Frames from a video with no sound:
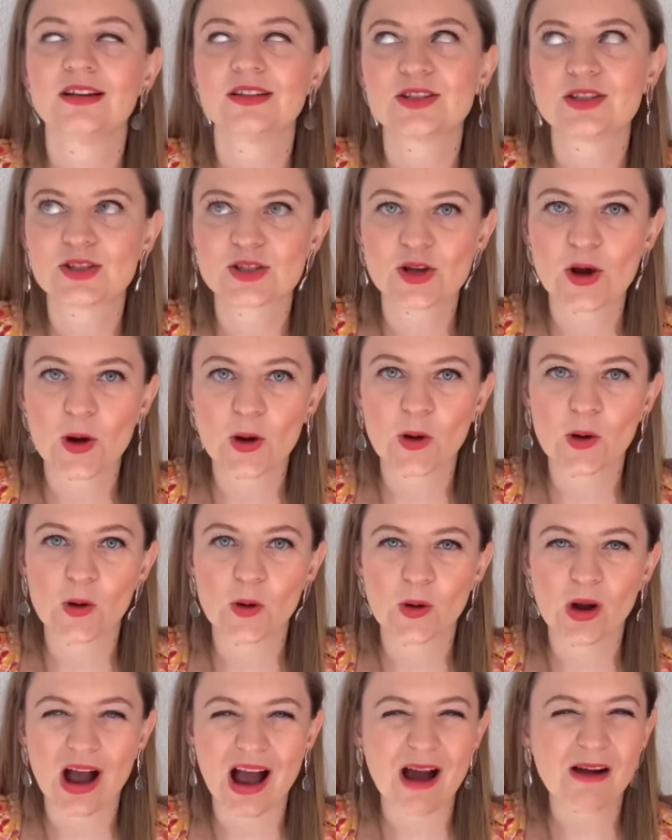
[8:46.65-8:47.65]

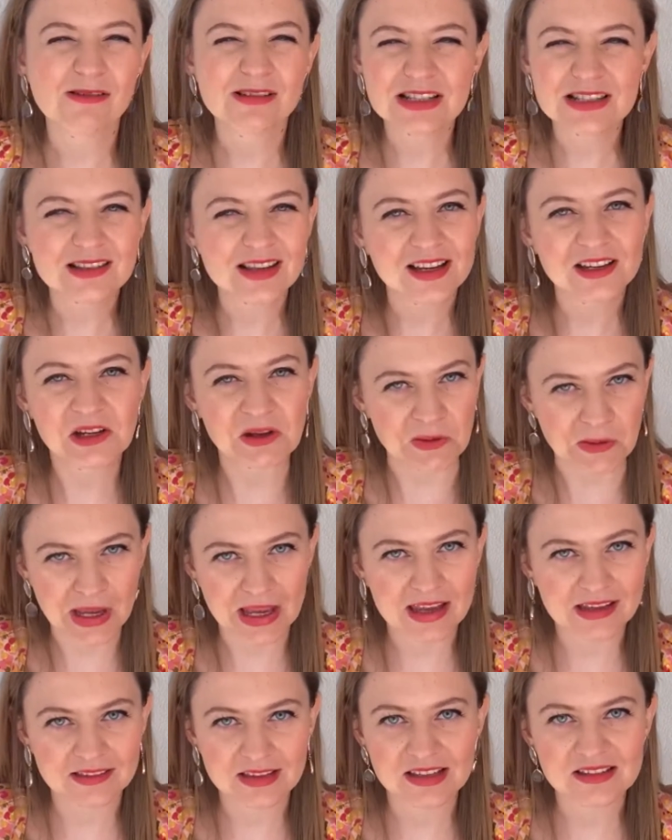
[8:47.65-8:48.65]
So I was like,
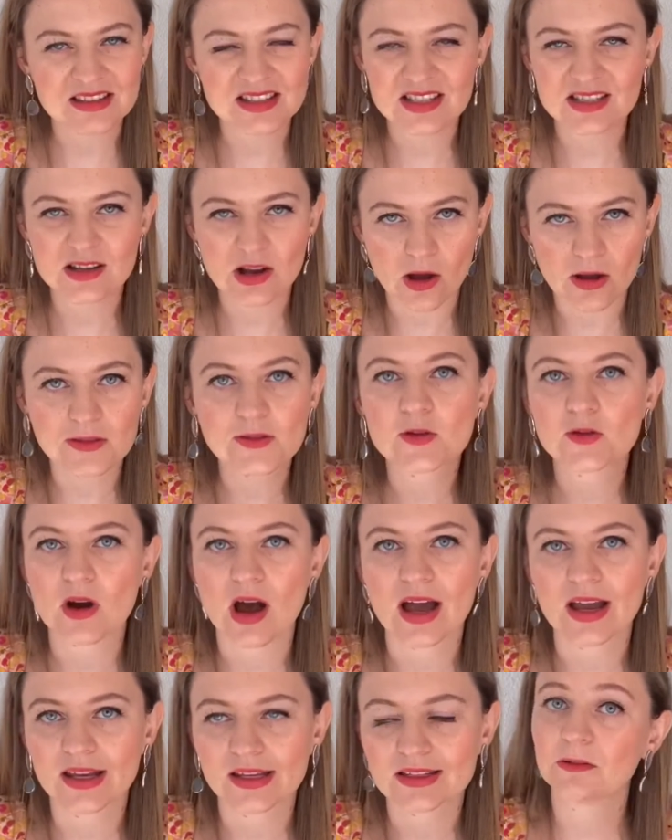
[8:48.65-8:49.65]
okay, that's not
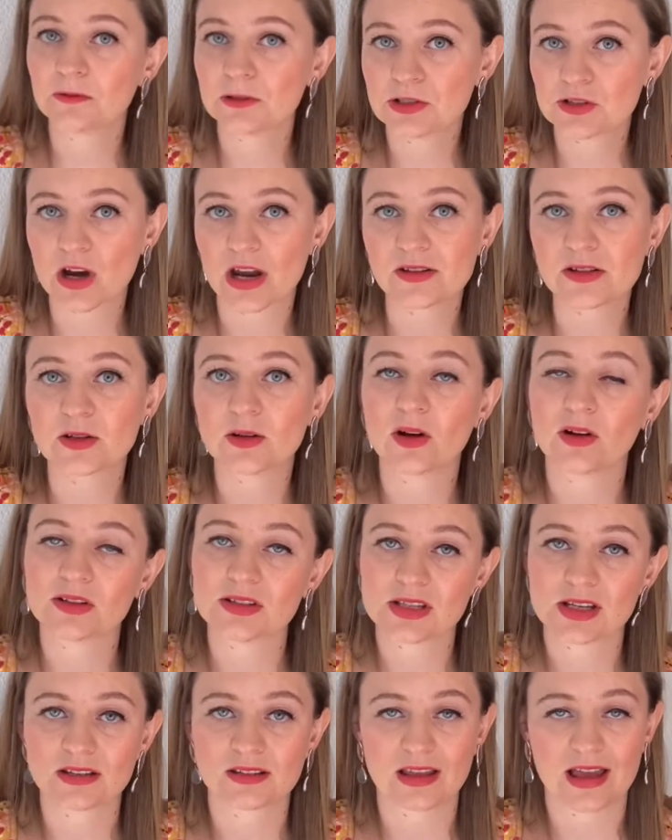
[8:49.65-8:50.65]
right. I would try to
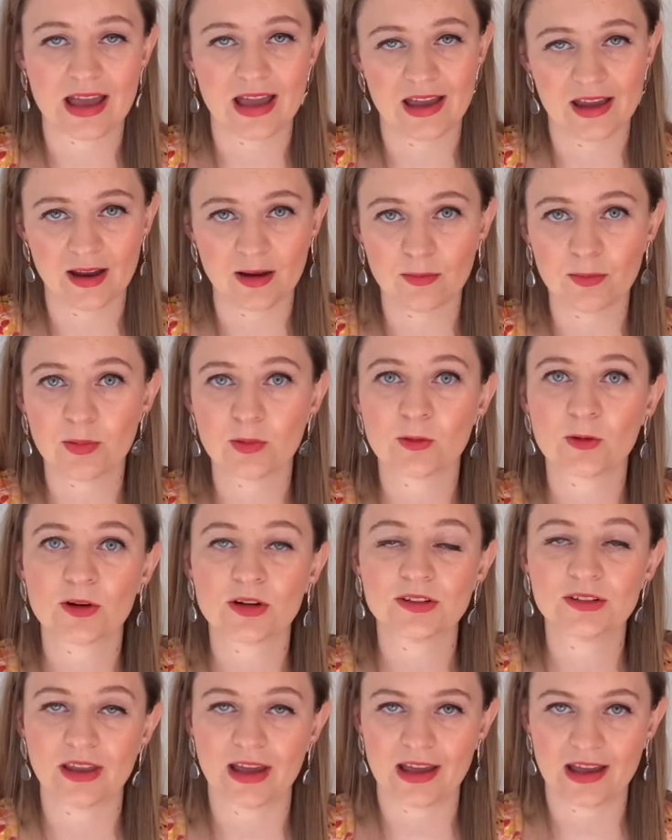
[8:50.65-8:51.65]
contact the
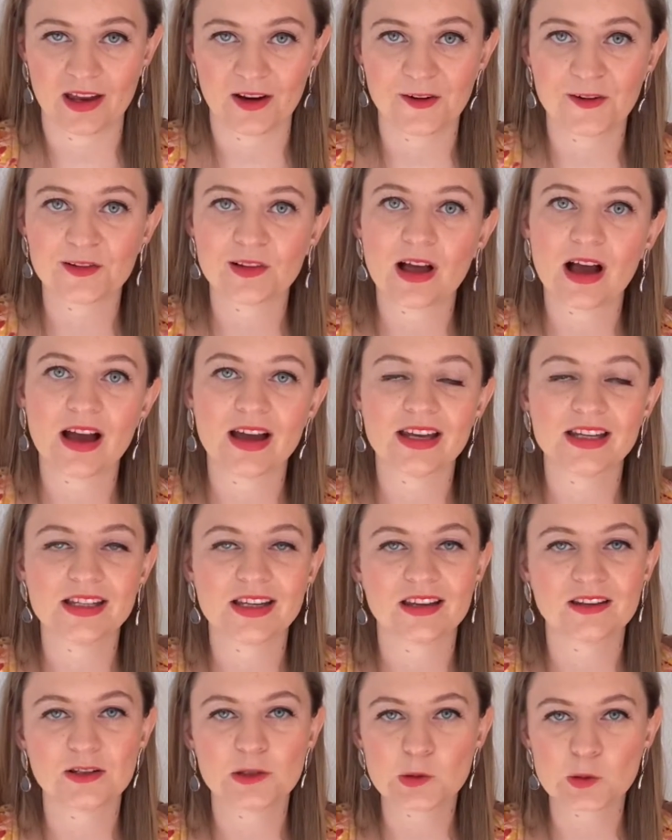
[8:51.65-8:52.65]
airport, the airline,
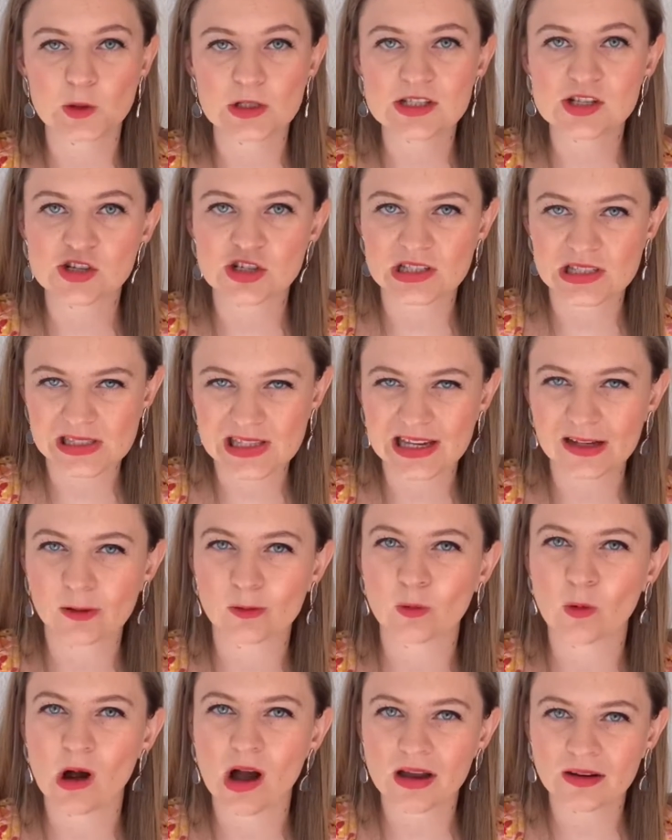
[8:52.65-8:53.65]
and it was just like
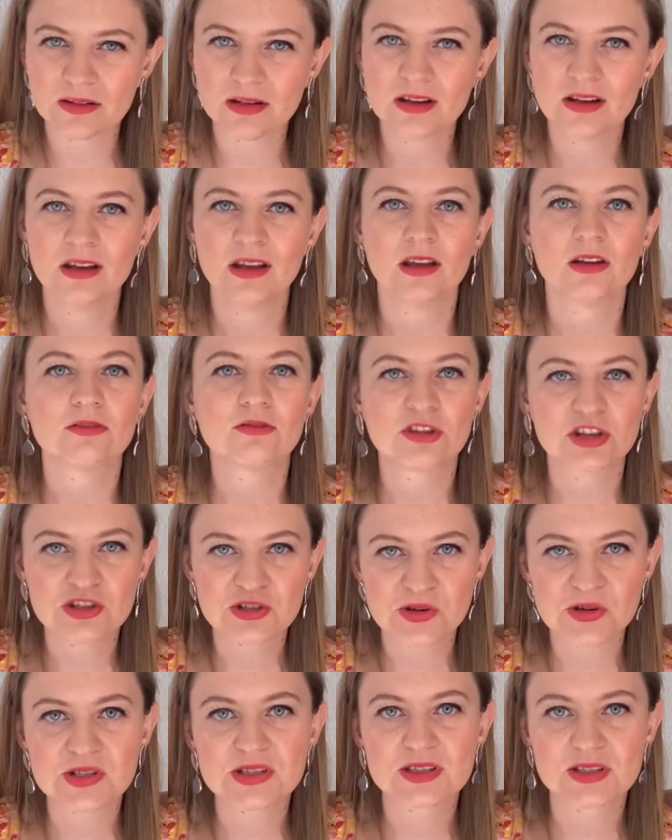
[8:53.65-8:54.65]
one
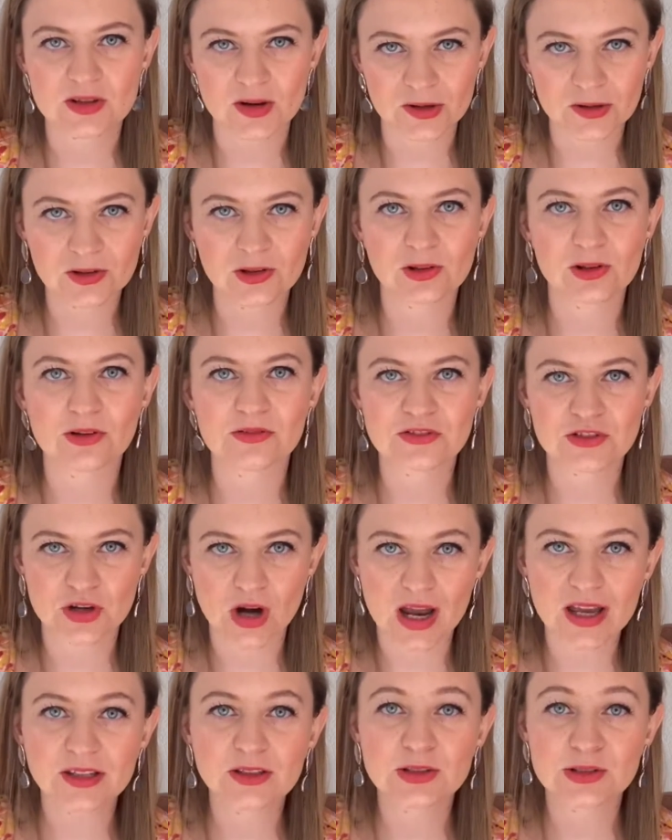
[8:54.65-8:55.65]
vicious circle of
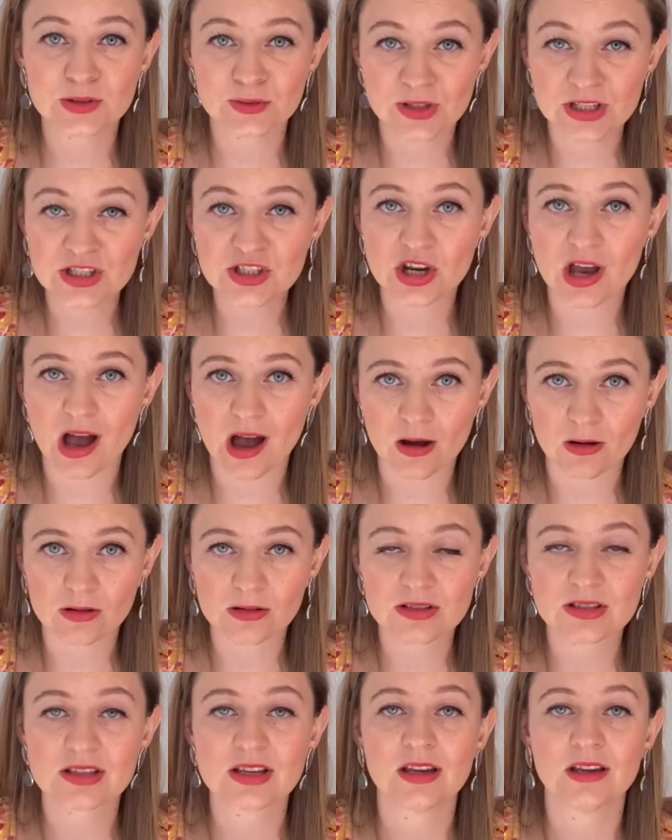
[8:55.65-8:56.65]
trying to reach out,